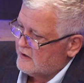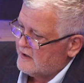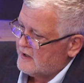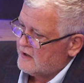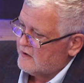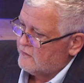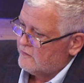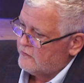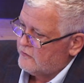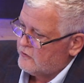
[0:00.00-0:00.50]

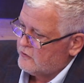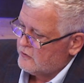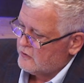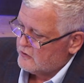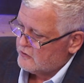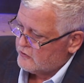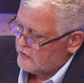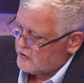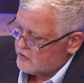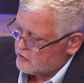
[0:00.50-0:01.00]
kind of
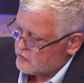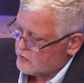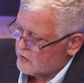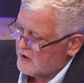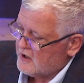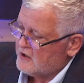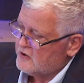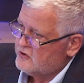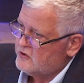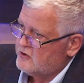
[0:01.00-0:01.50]
the
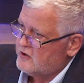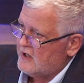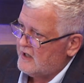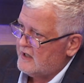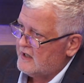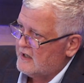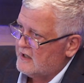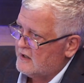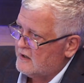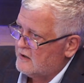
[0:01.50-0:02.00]
trust,
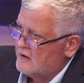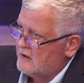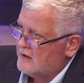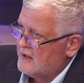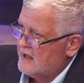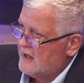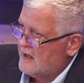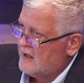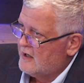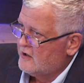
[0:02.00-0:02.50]
and
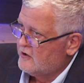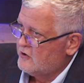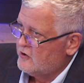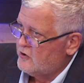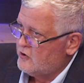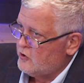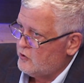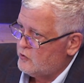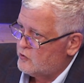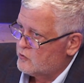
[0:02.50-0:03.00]

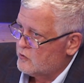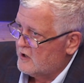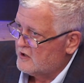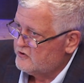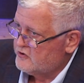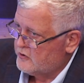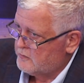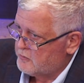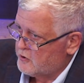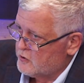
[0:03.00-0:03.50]
do you
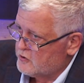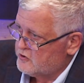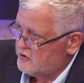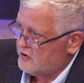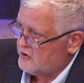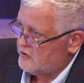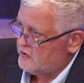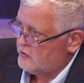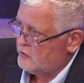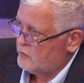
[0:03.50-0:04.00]
trust the
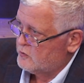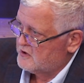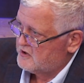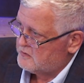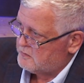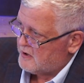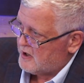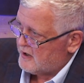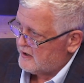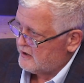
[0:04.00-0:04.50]
person to
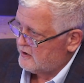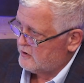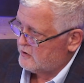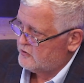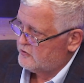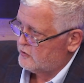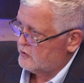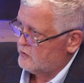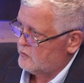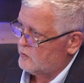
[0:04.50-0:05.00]
respond in
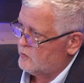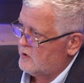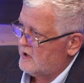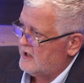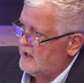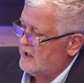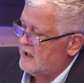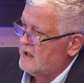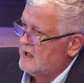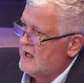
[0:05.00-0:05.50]
a certain way?